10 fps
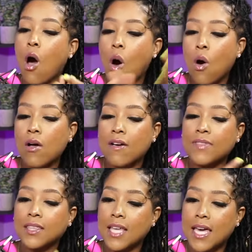all of
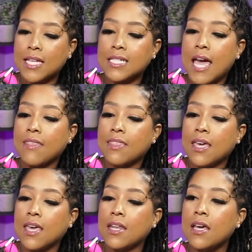the things and
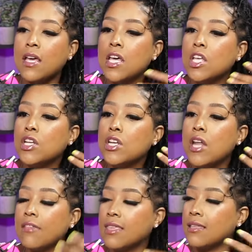then
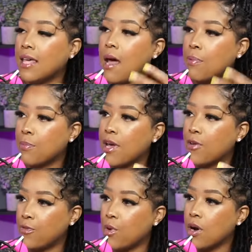nothing that I prepared
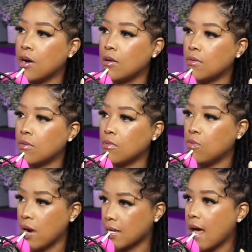for
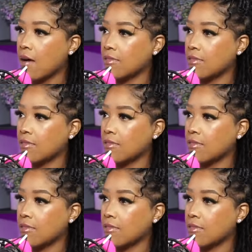worked out